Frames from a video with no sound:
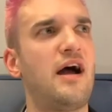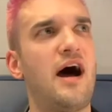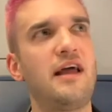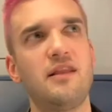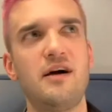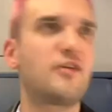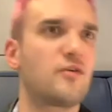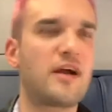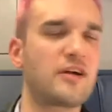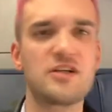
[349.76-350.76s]
love your
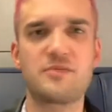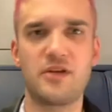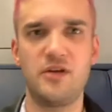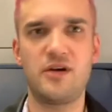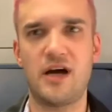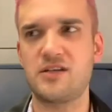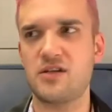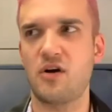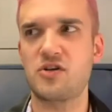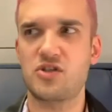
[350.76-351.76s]
records, but you guys
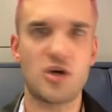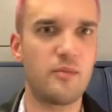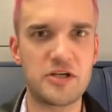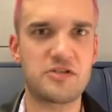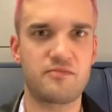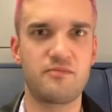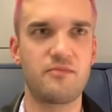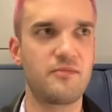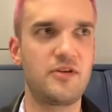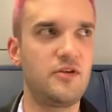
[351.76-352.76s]
are so much,
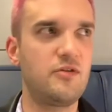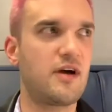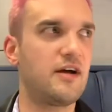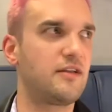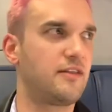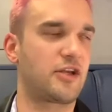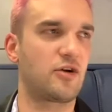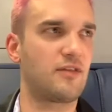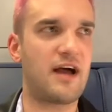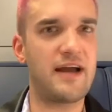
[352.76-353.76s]
you got like your
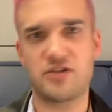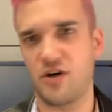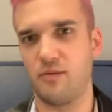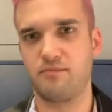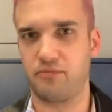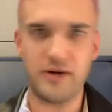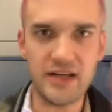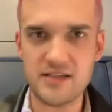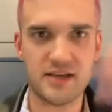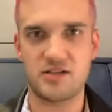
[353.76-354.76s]
live show
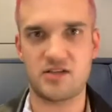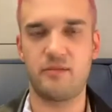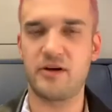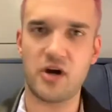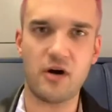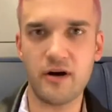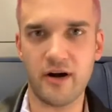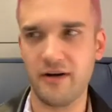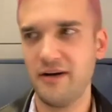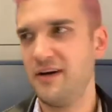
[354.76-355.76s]
brings it so much harder.
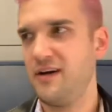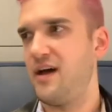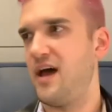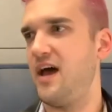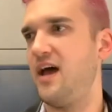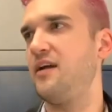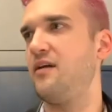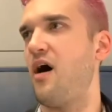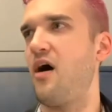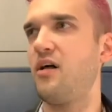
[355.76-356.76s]
And
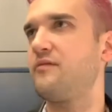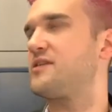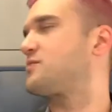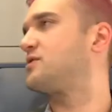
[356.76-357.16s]
all of us would just